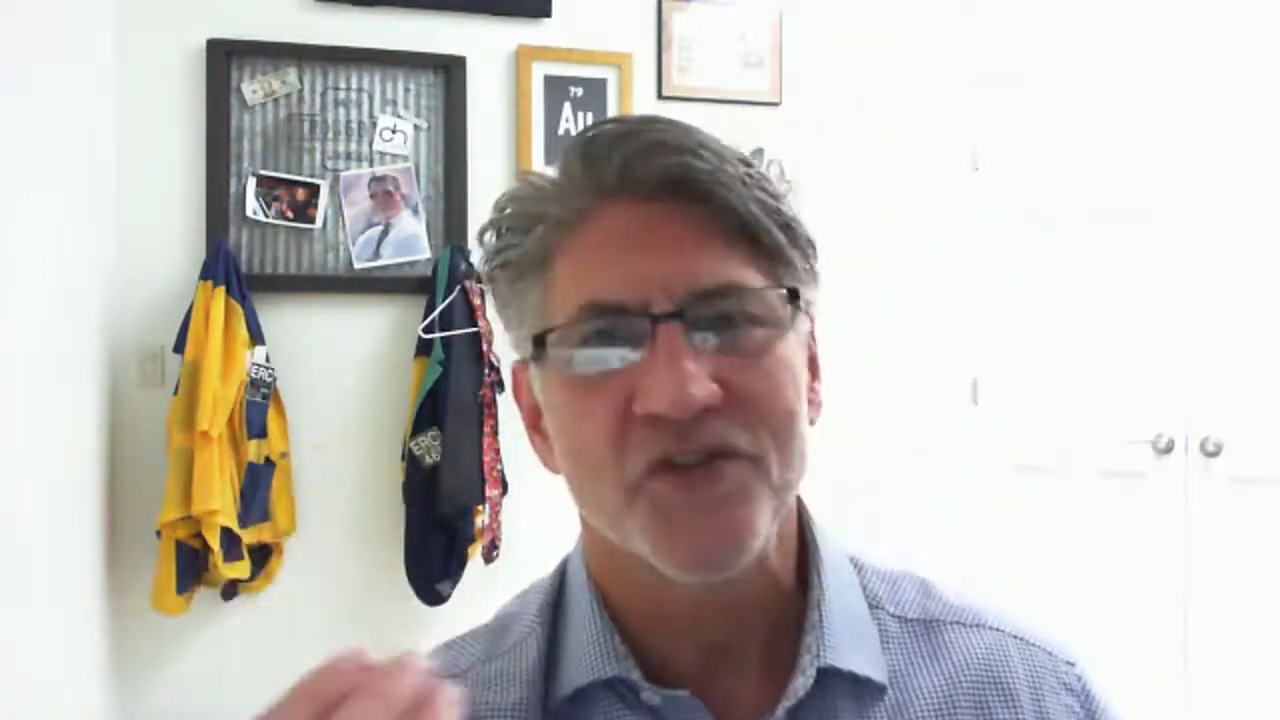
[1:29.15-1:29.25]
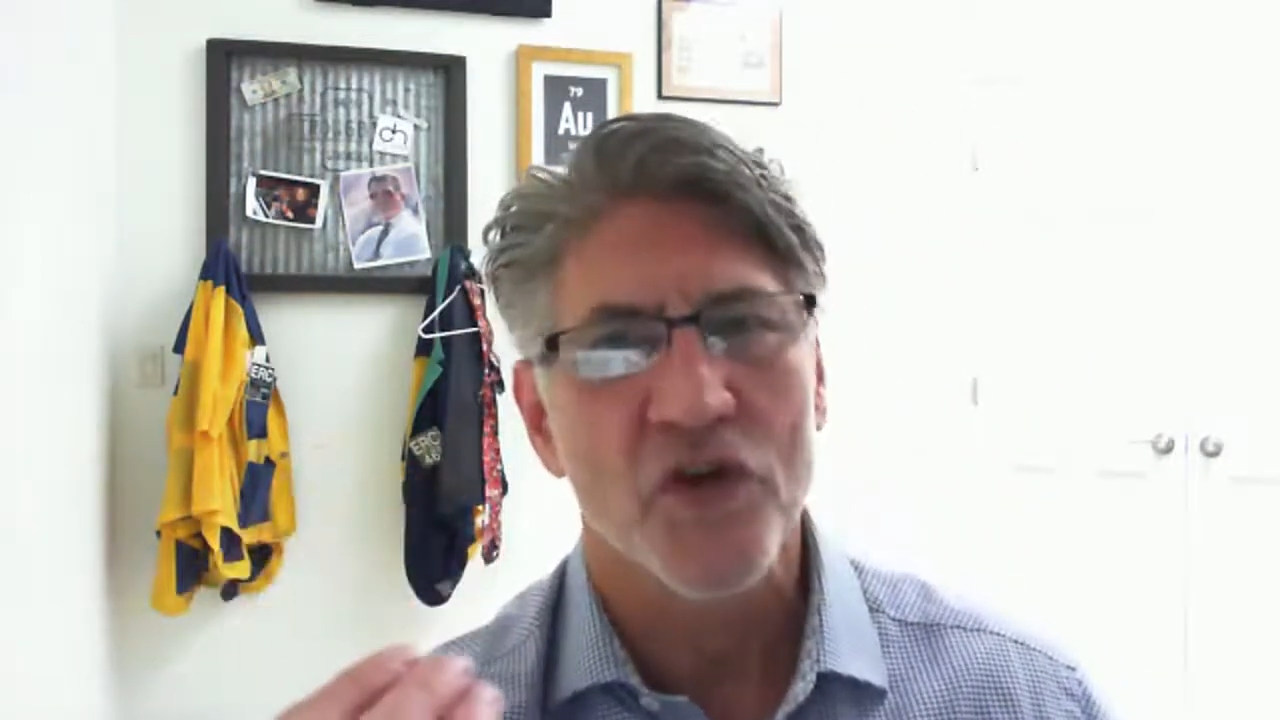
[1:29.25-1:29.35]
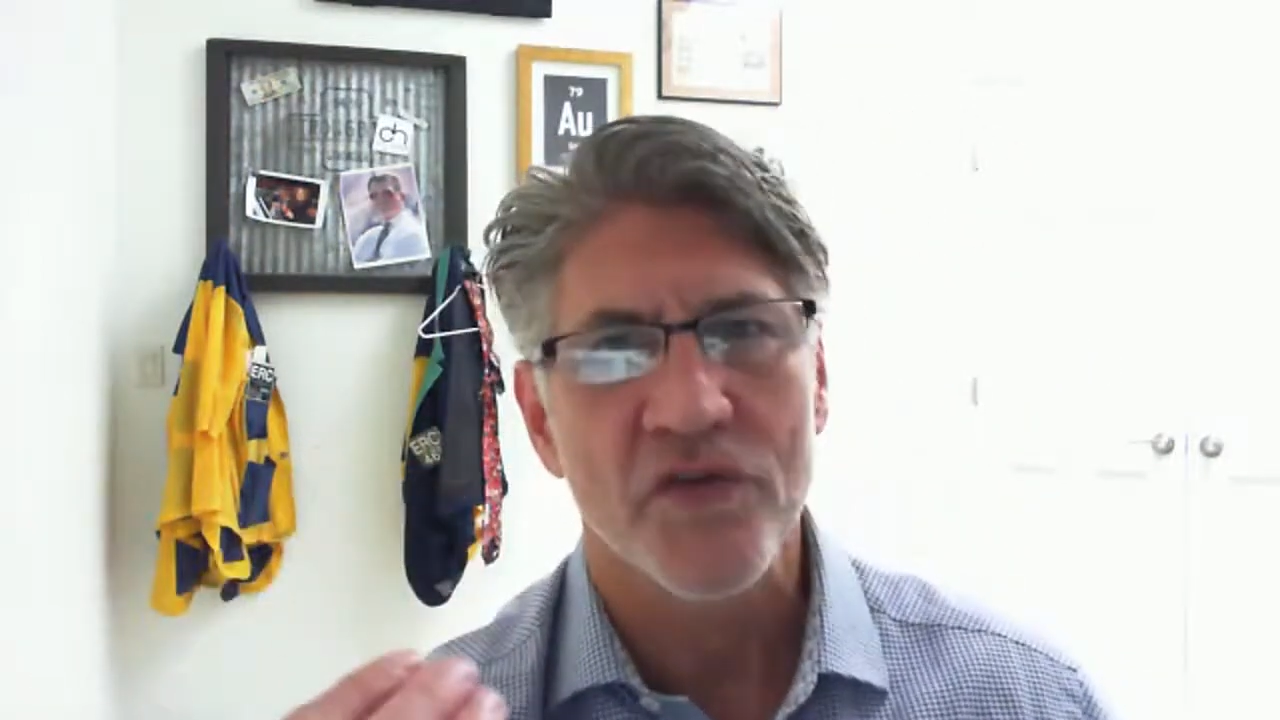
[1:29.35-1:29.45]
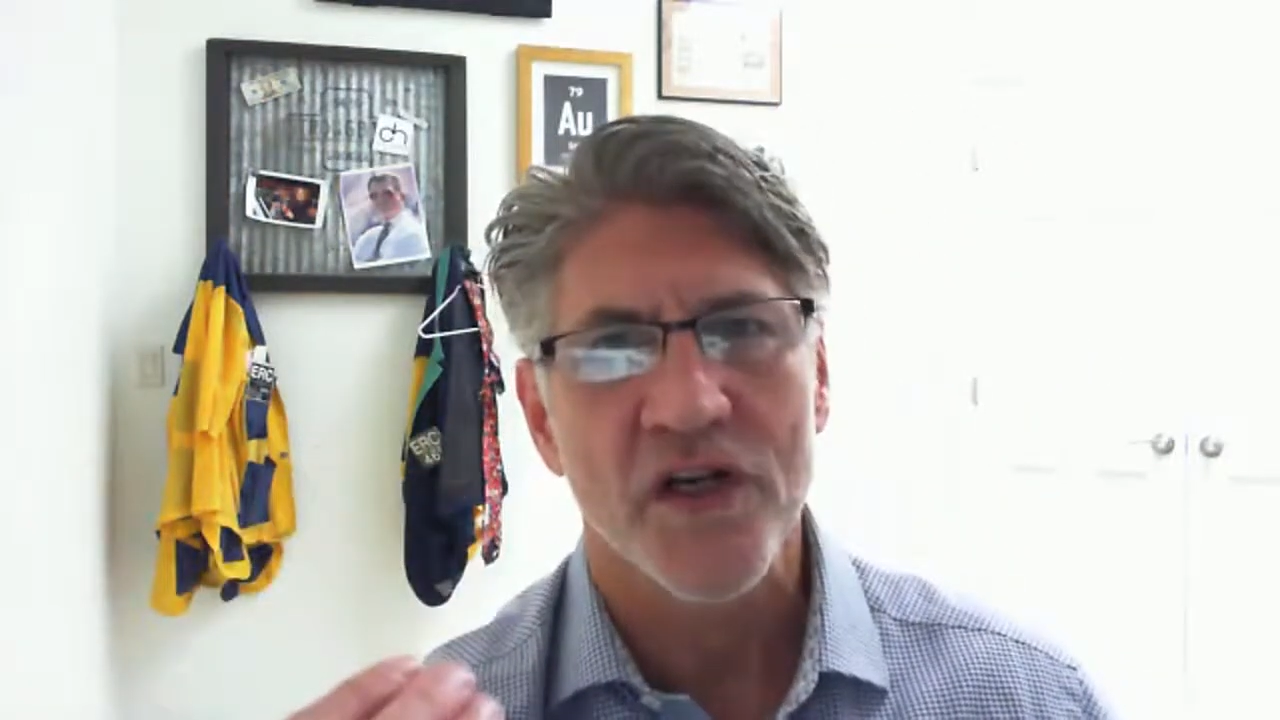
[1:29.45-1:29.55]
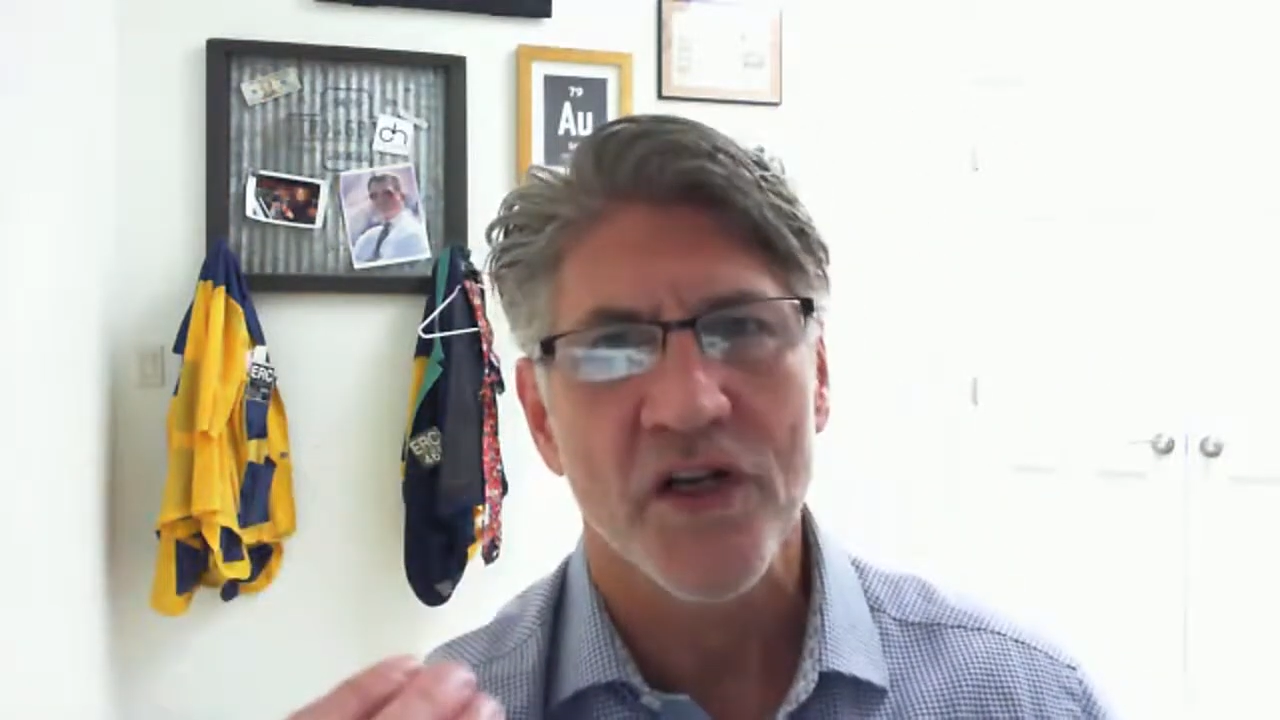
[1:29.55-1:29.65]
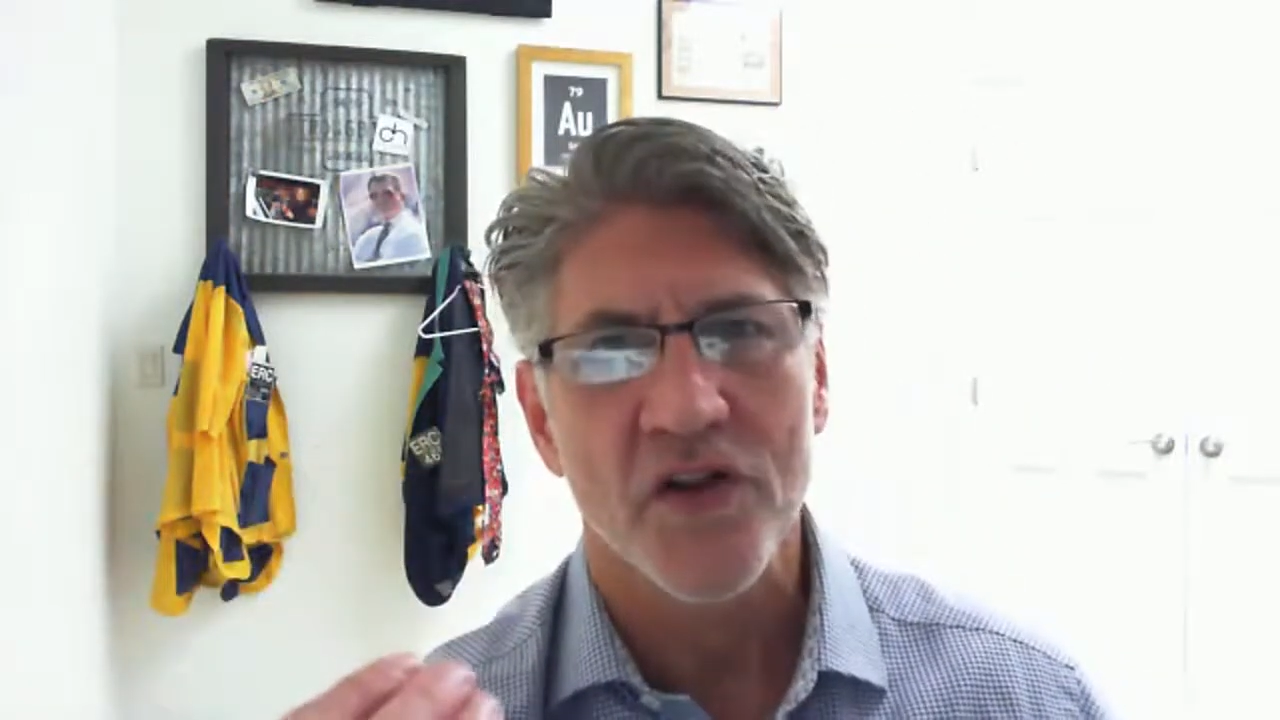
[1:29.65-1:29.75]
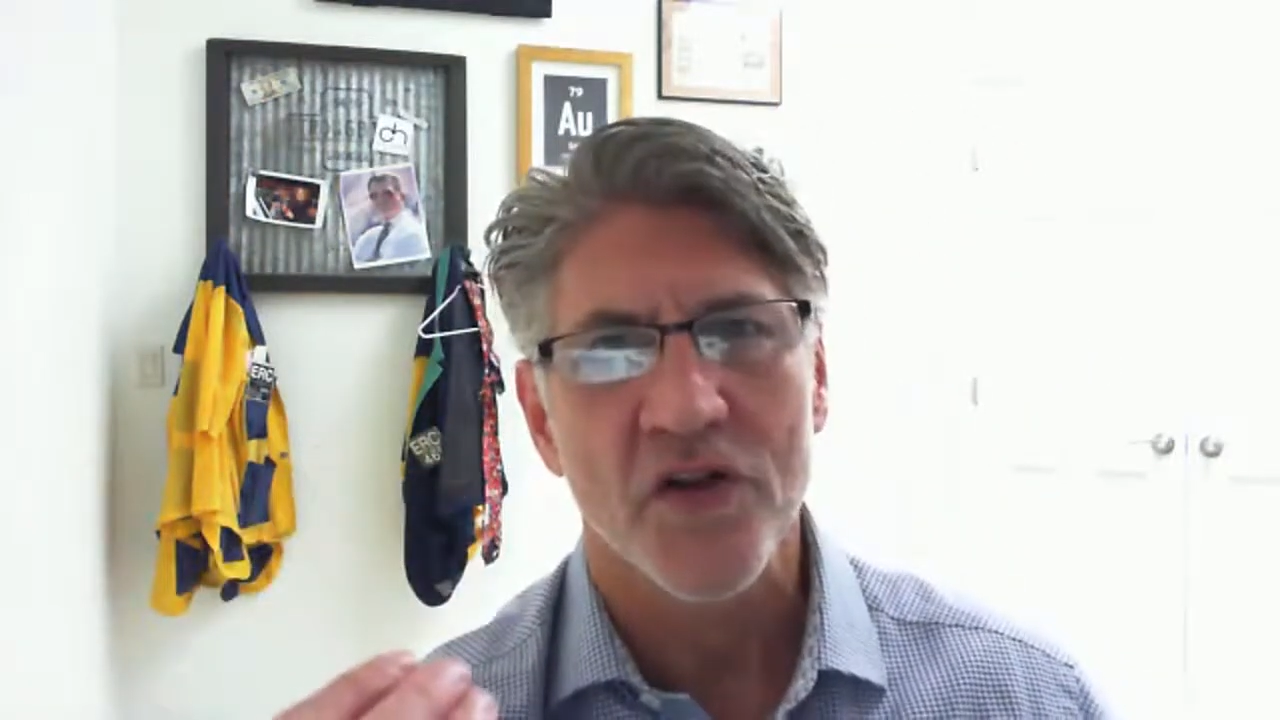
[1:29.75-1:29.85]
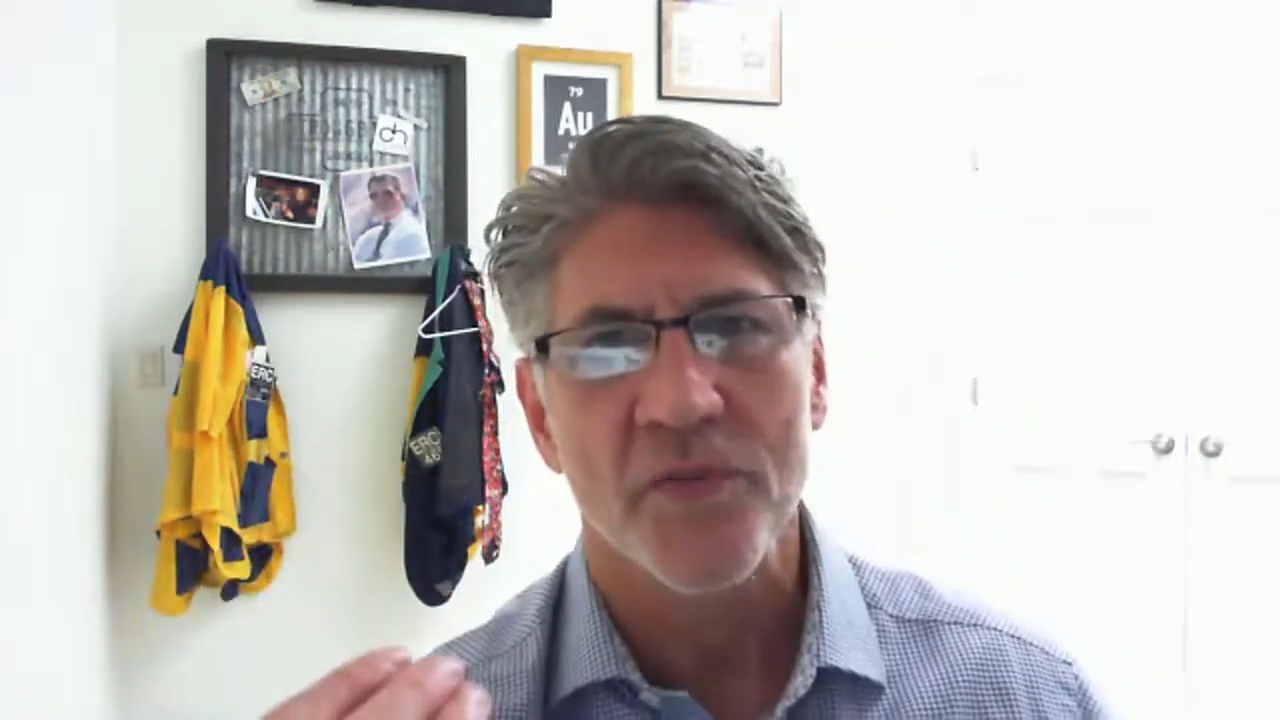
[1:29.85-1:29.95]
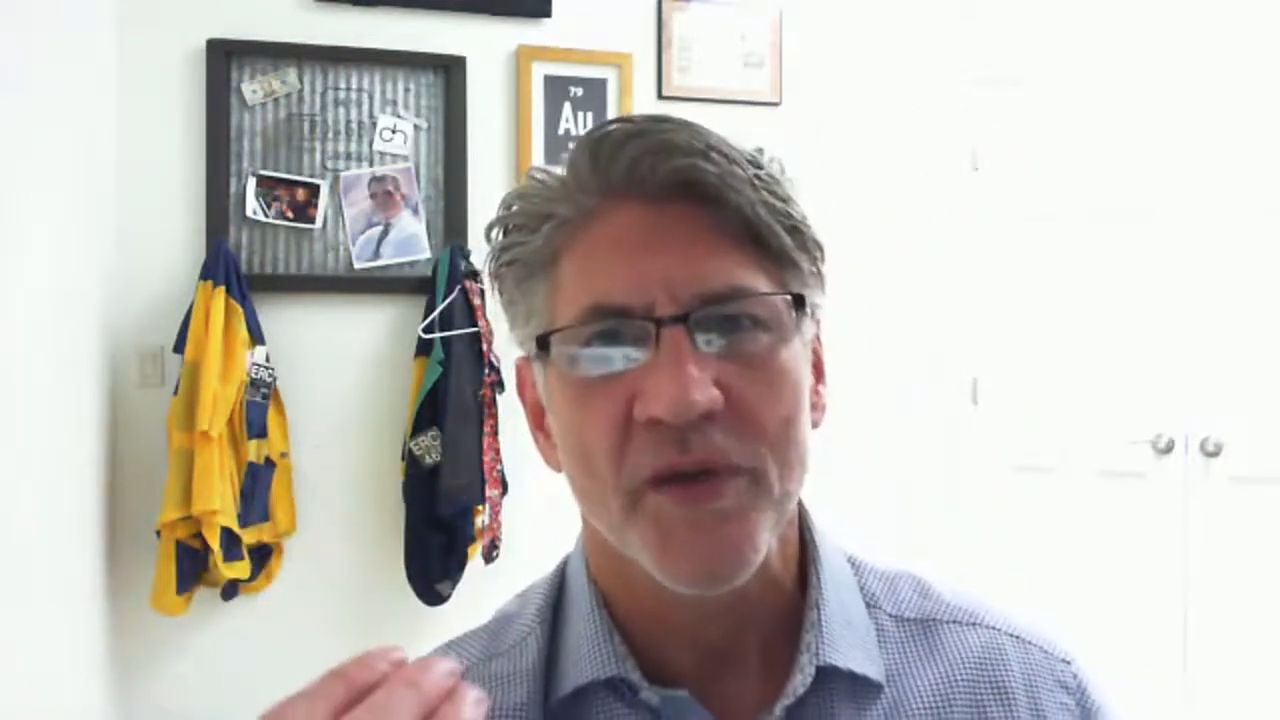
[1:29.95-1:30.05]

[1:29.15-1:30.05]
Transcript: over it a little